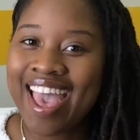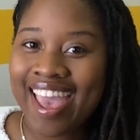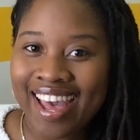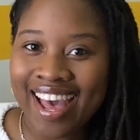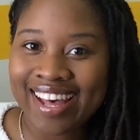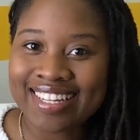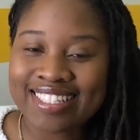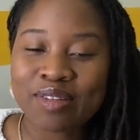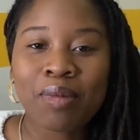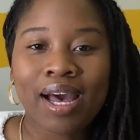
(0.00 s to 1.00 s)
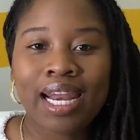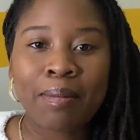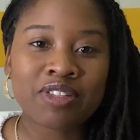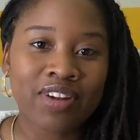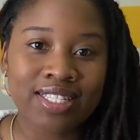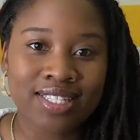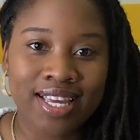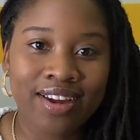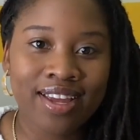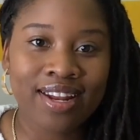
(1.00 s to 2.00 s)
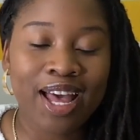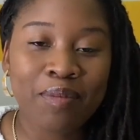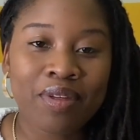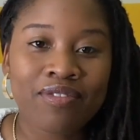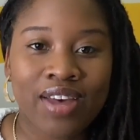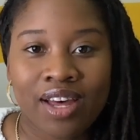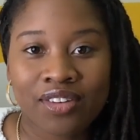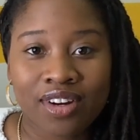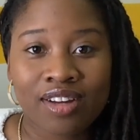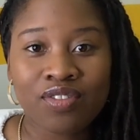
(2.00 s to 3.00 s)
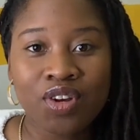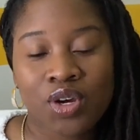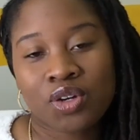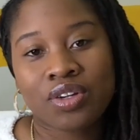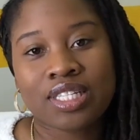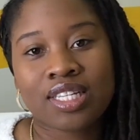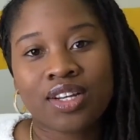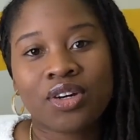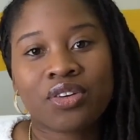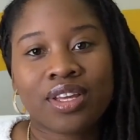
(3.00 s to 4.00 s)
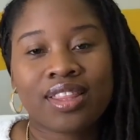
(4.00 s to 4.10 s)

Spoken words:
Hey guys, my name is Vaness and I'm the founder of Notary to Notary,